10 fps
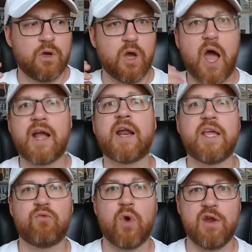I gotta
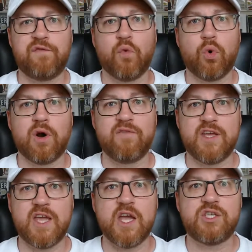get ready for a
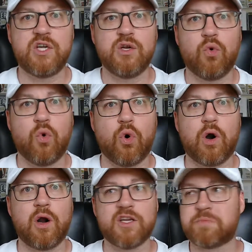vacation
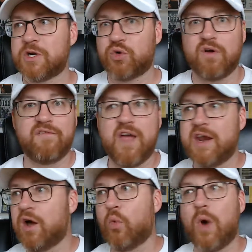or a special
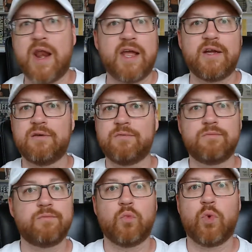event, a wedding,
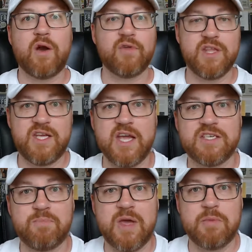whatever the
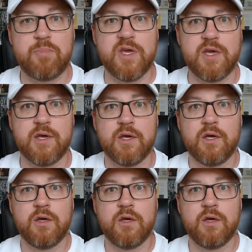case may be.